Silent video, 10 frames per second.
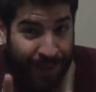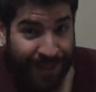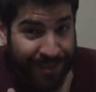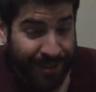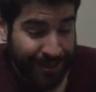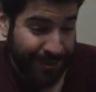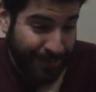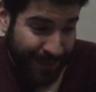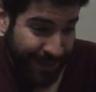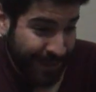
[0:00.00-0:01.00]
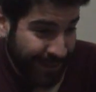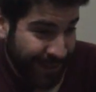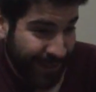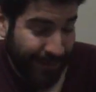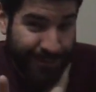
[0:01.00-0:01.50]
that says to me,
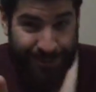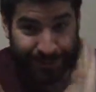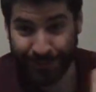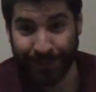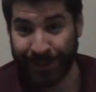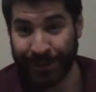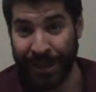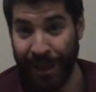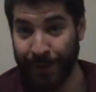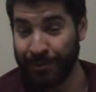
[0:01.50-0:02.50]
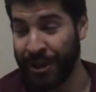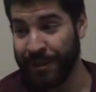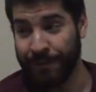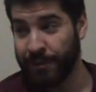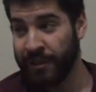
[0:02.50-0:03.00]
just looking at that
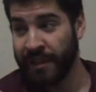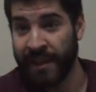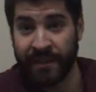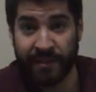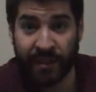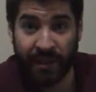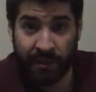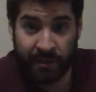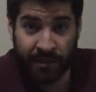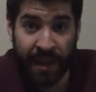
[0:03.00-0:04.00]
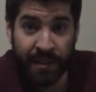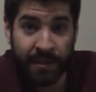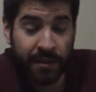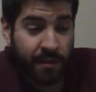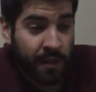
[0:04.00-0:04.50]
objectively as like a
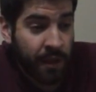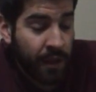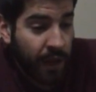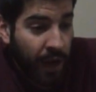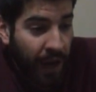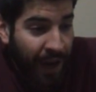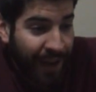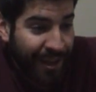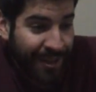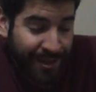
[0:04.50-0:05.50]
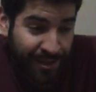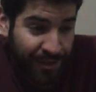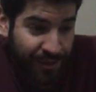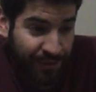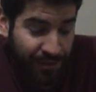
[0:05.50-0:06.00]
scientist,
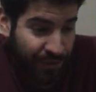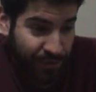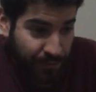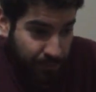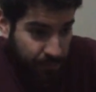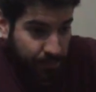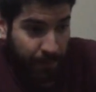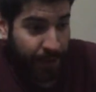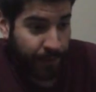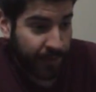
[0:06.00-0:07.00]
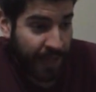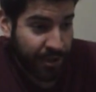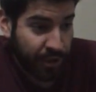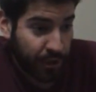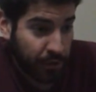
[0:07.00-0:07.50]
is just by the
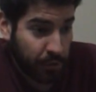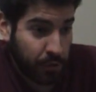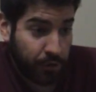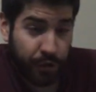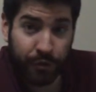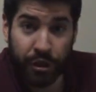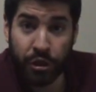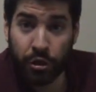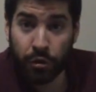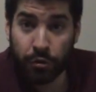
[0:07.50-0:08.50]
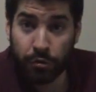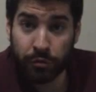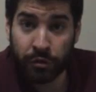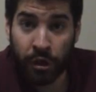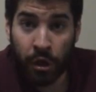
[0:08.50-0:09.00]
logic, clearly
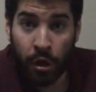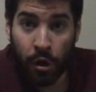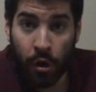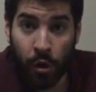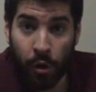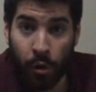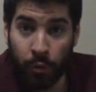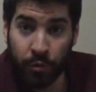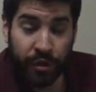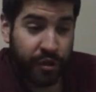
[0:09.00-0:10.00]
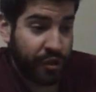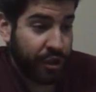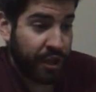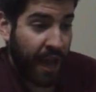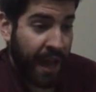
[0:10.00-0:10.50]
girls only
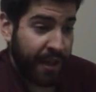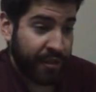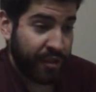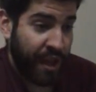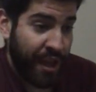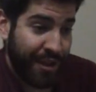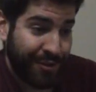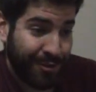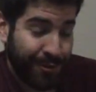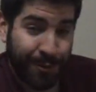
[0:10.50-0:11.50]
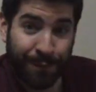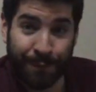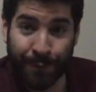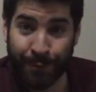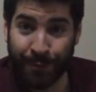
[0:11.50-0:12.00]
see guys as good
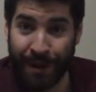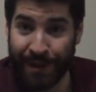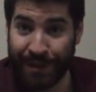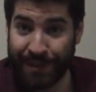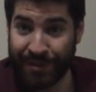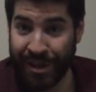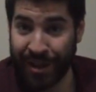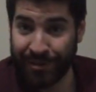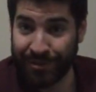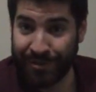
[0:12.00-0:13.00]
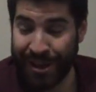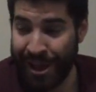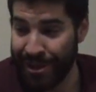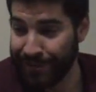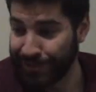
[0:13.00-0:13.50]
for sex
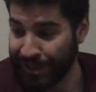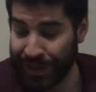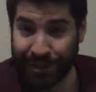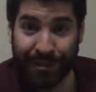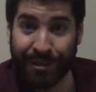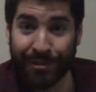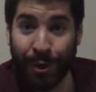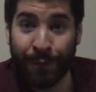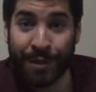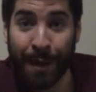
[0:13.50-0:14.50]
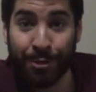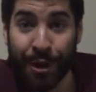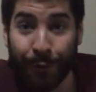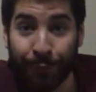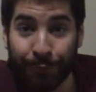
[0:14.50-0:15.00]
and getting things off the top
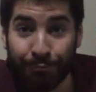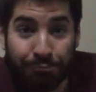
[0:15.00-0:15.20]
shelf.